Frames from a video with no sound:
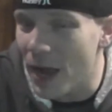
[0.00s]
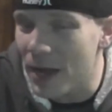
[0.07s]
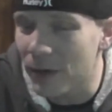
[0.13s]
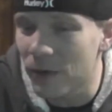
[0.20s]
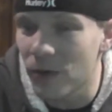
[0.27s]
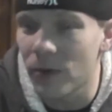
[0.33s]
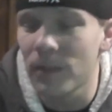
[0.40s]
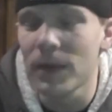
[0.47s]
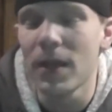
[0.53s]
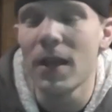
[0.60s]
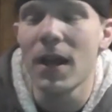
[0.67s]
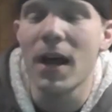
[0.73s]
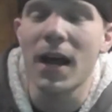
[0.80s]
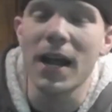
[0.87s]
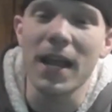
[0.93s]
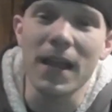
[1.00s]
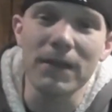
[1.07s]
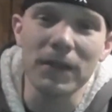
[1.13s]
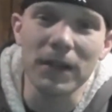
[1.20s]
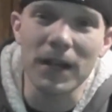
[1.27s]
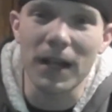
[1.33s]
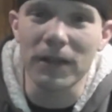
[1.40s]
I don't know. I
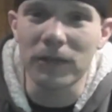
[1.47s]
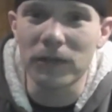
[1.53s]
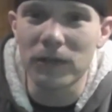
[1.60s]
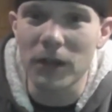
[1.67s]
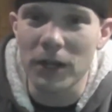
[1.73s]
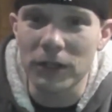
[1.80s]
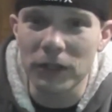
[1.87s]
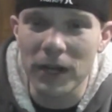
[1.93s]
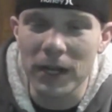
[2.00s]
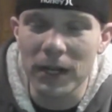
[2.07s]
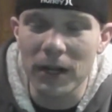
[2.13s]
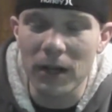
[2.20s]
have it. I tried it